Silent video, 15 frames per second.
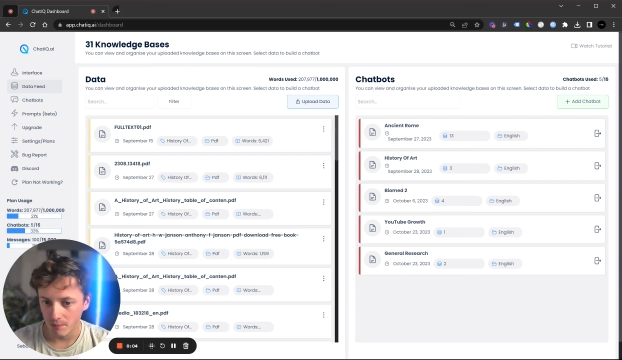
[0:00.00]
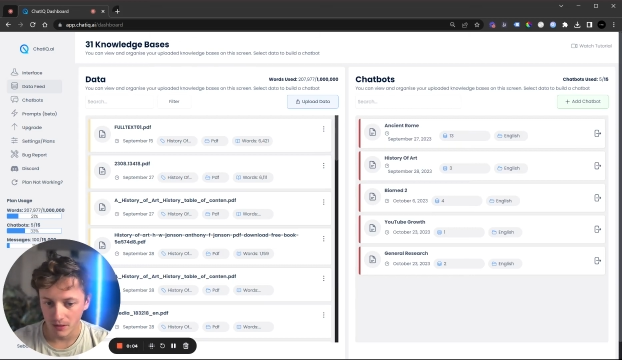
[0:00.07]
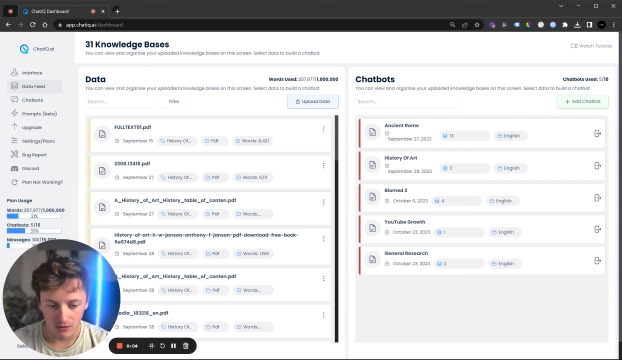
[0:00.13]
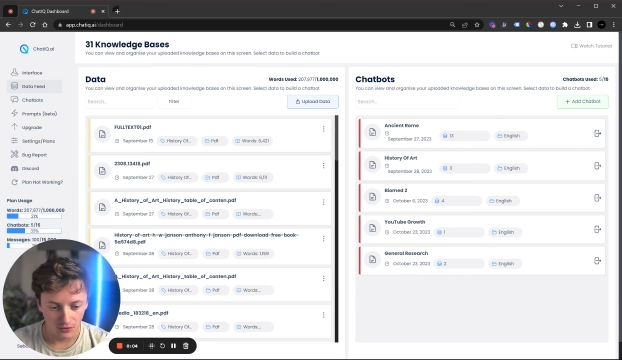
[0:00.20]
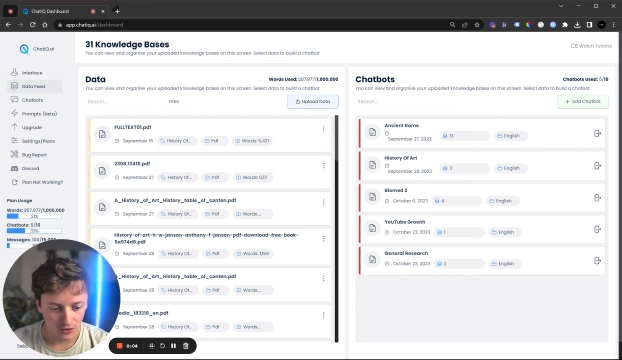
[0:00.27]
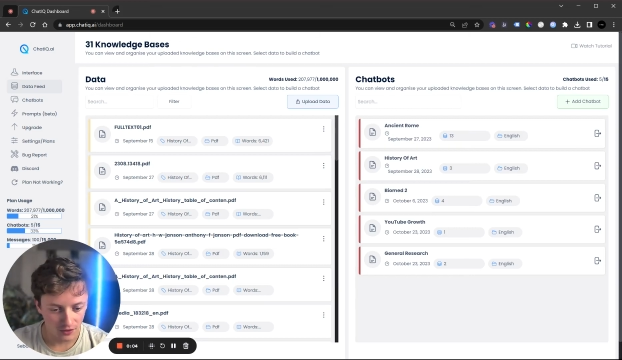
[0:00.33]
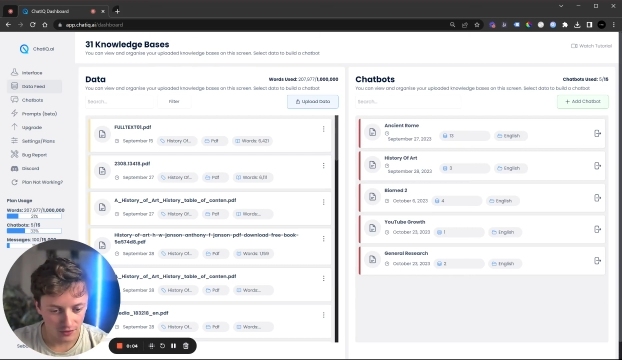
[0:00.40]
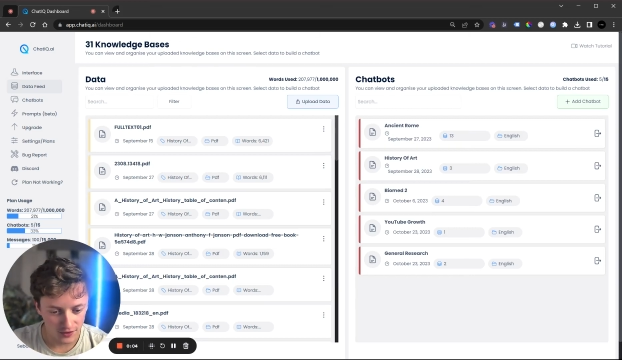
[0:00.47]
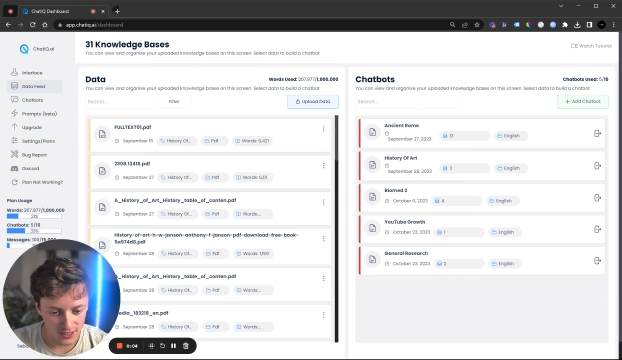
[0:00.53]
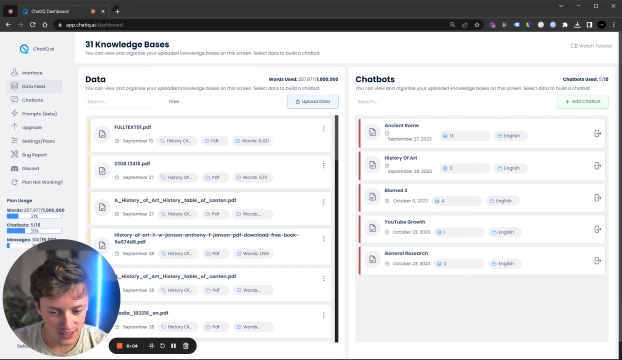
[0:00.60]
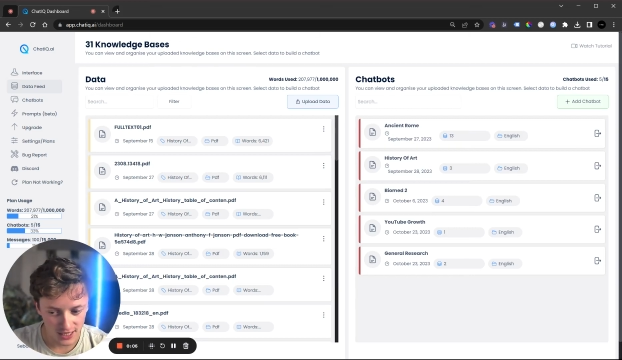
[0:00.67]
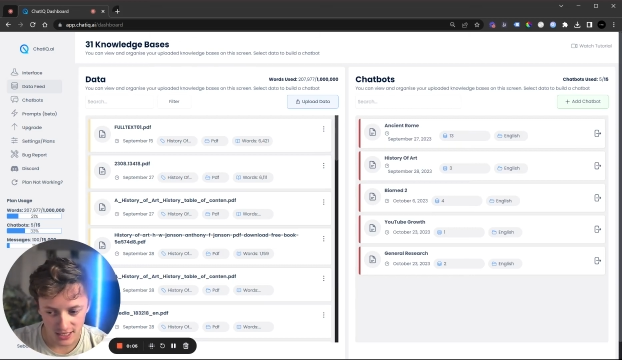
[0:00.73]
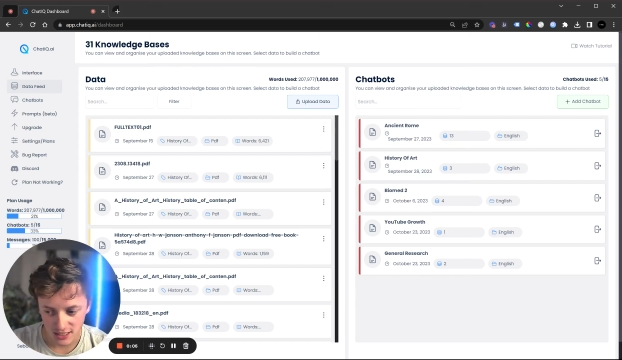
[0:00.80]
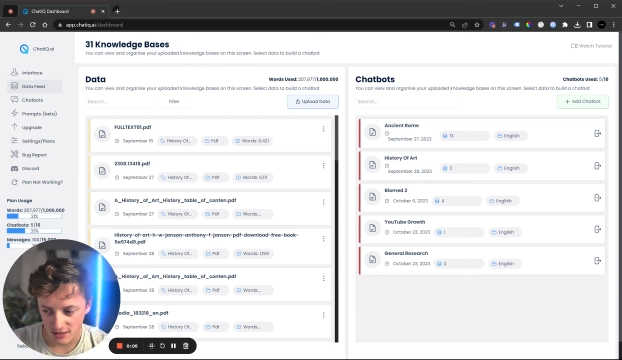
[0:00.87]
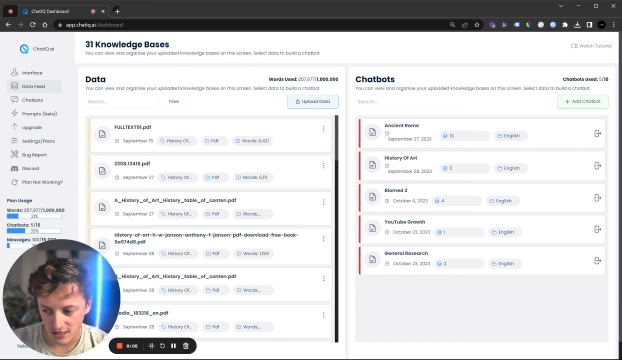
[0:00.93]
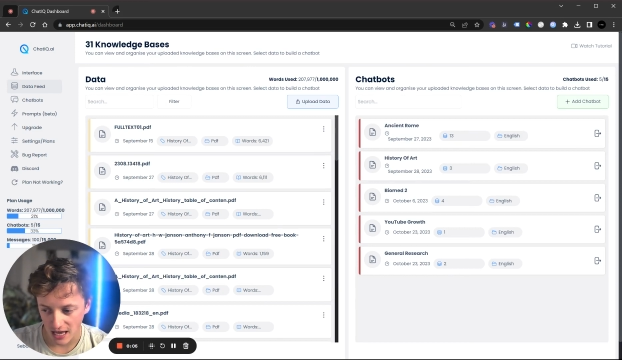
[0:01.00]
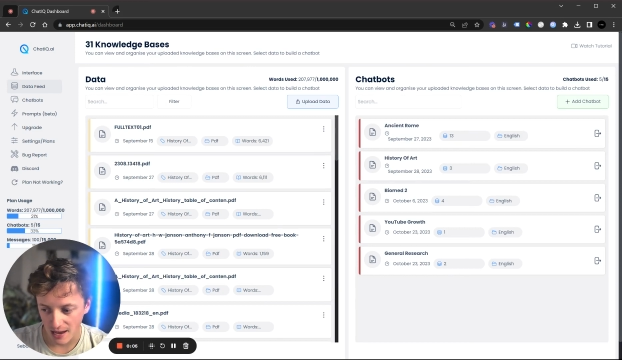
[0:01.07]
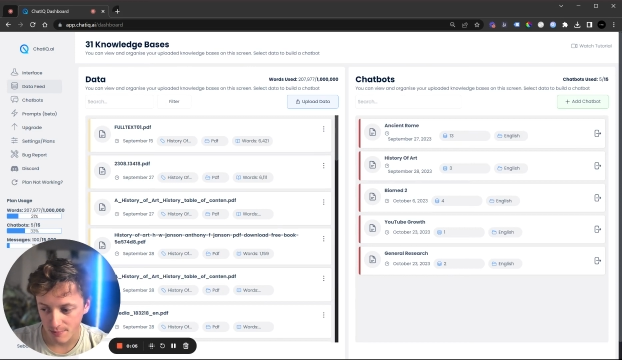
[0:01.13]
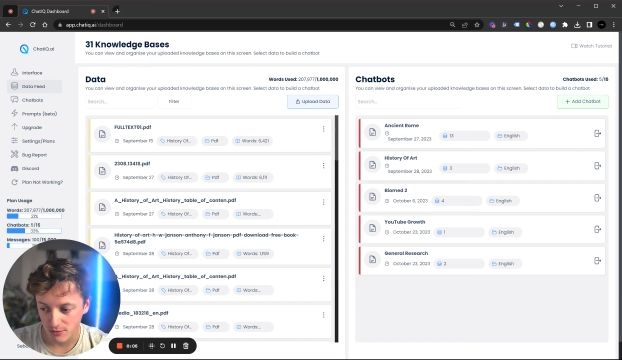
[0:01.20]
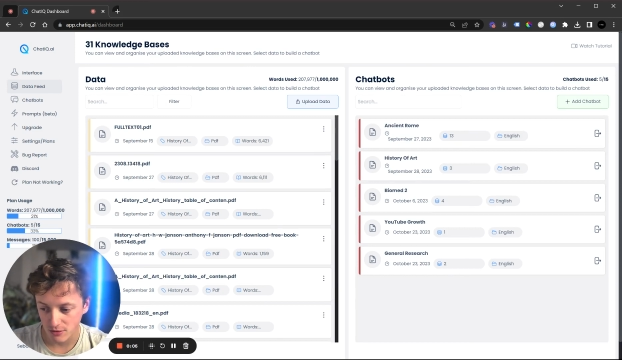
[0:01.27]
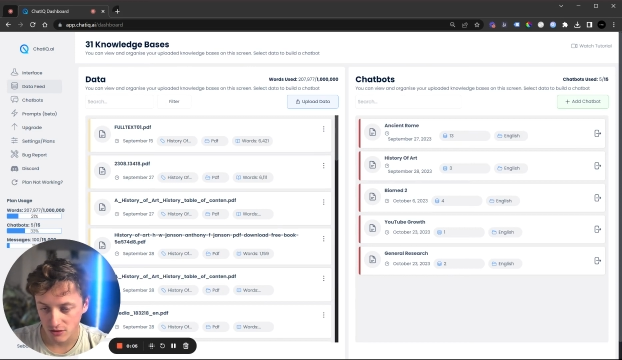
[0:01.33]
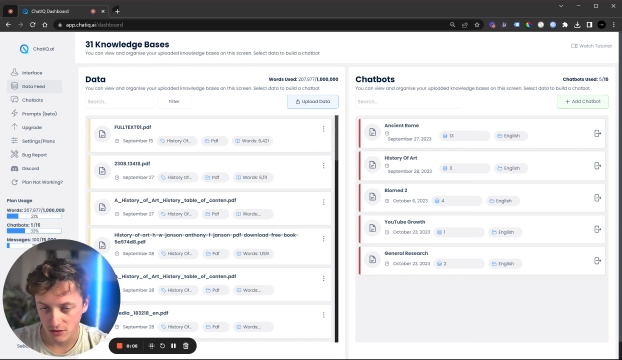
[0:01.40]
build, this is
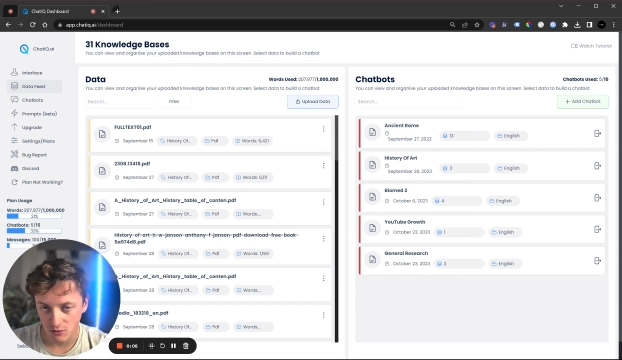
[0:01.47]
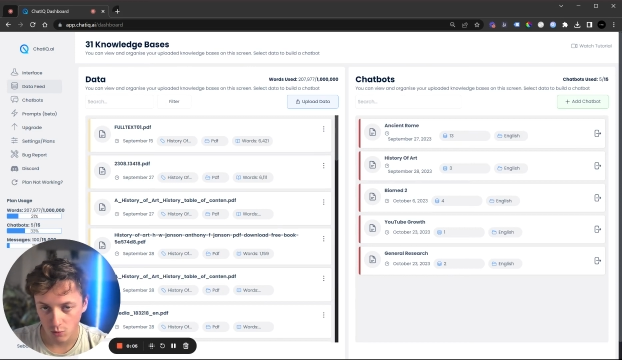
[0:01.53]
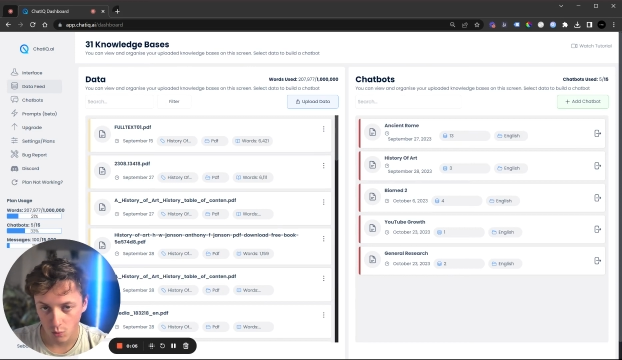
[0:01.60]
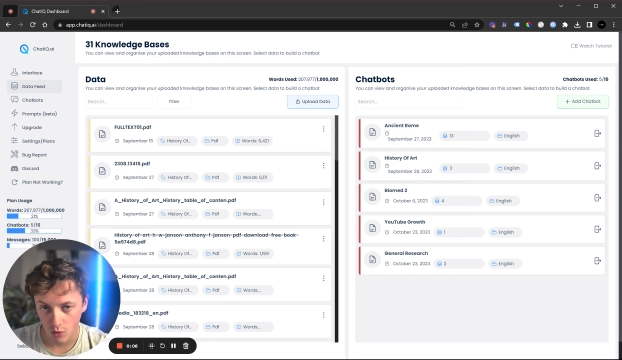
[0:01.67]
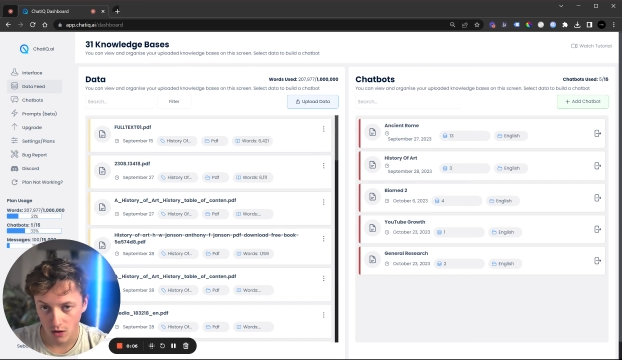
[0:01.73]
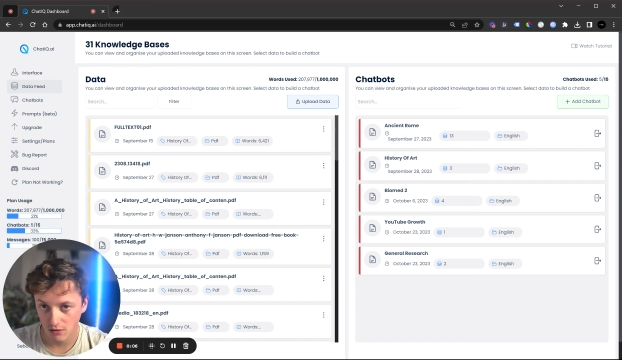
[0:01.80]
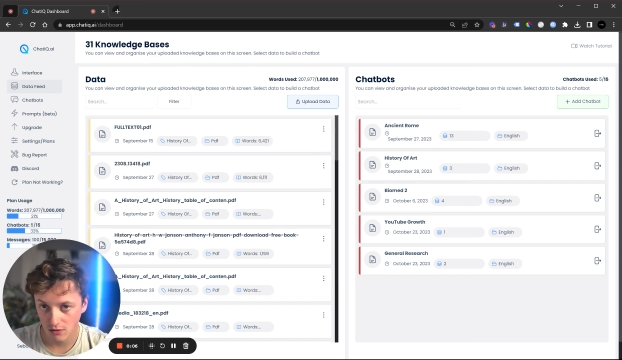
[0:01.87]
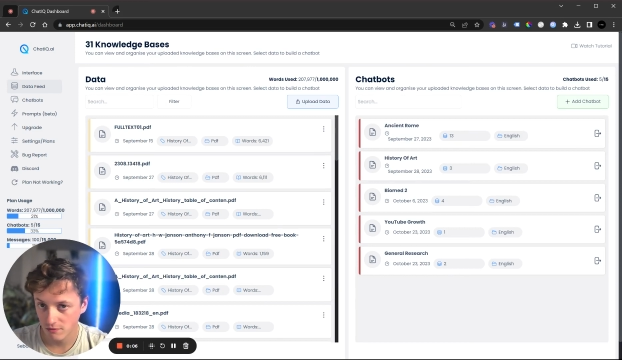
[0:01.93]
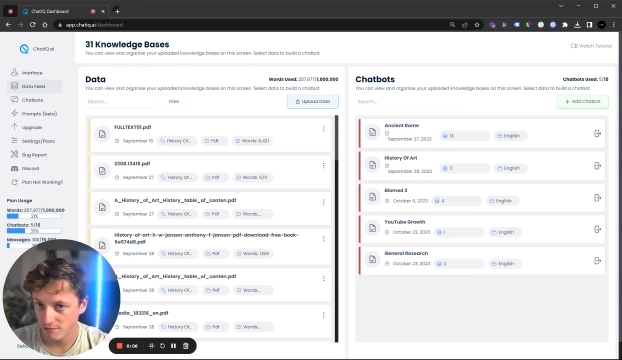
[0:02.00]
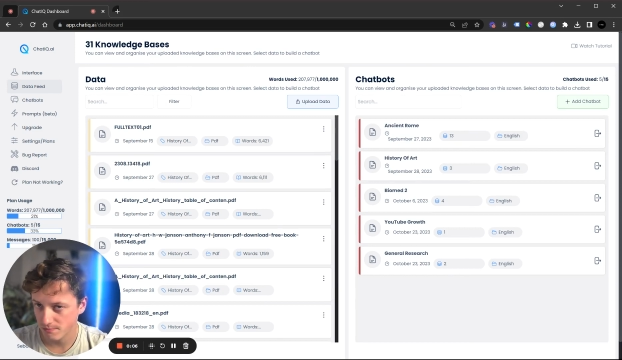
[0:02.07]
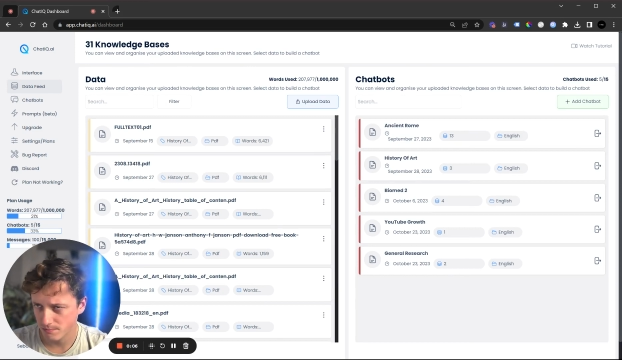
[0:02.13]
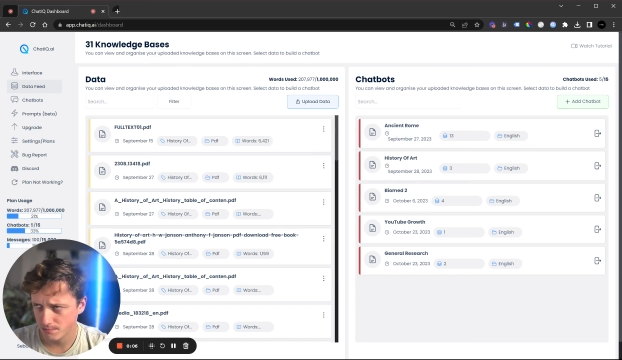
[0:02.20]
episode 1 of